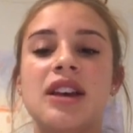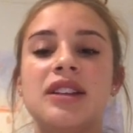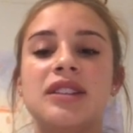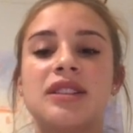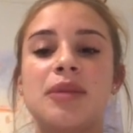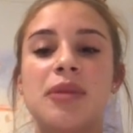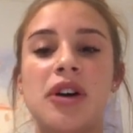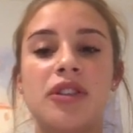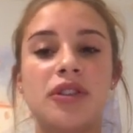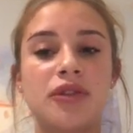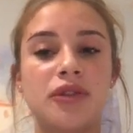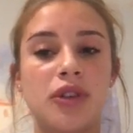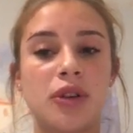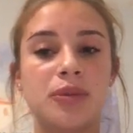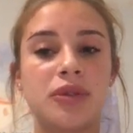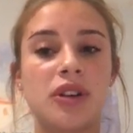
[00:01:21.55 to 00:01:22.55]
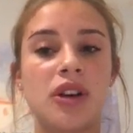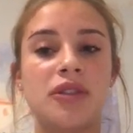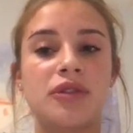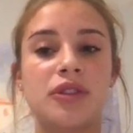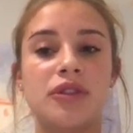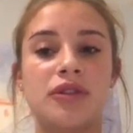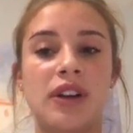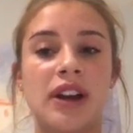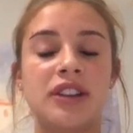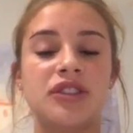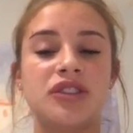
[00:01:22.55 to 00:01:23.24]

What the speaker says: Some other forms of refined